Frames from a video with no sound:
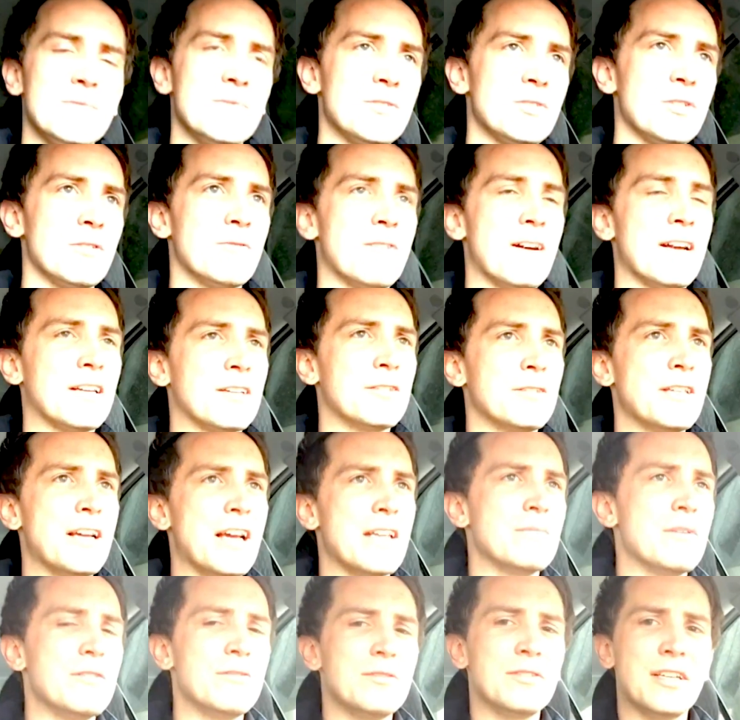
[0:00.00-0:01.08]
So if I
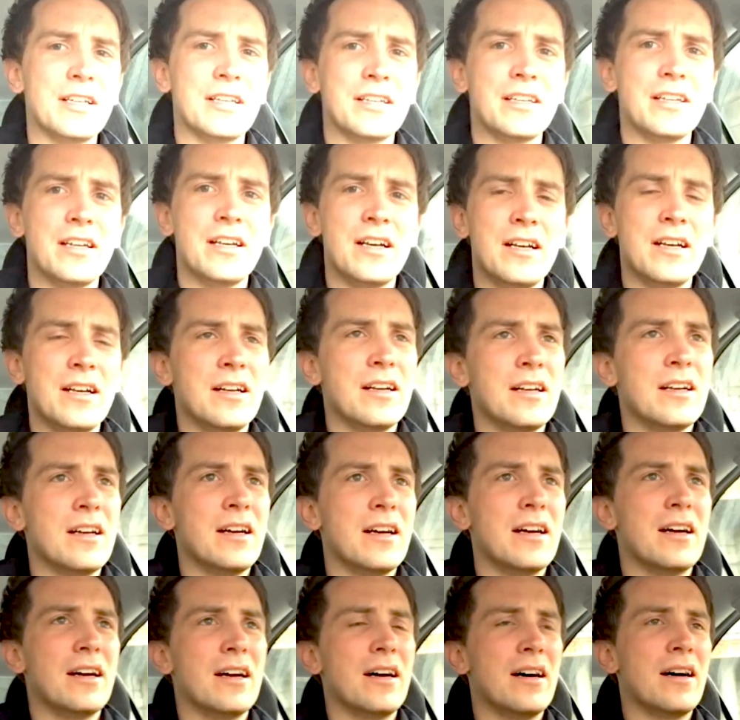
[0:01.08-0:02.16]
create music,
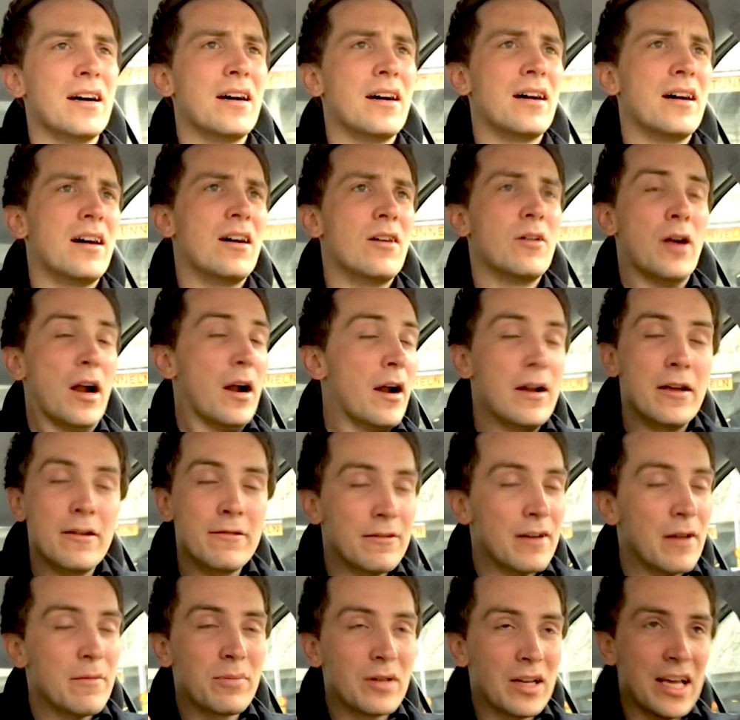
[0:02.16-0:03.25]
or if
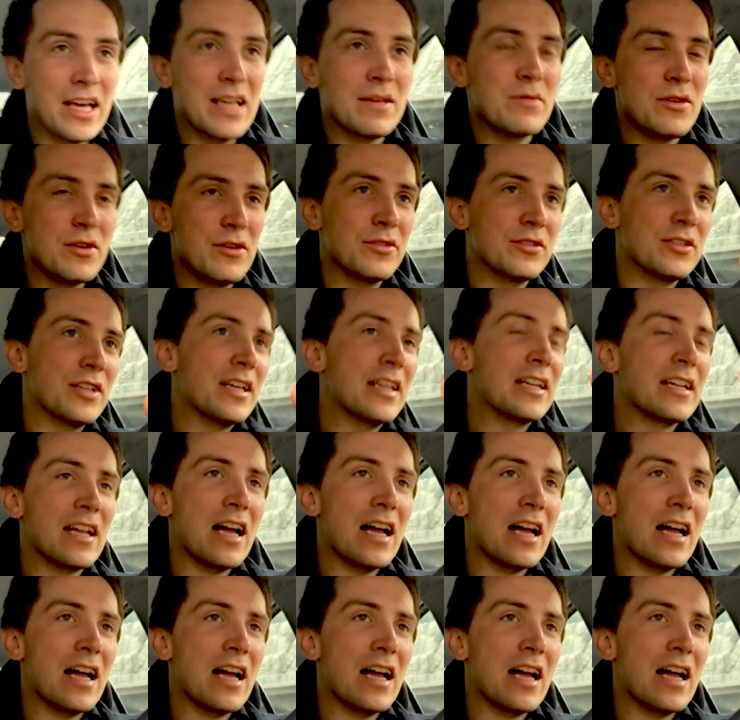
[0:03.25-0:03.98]
I play music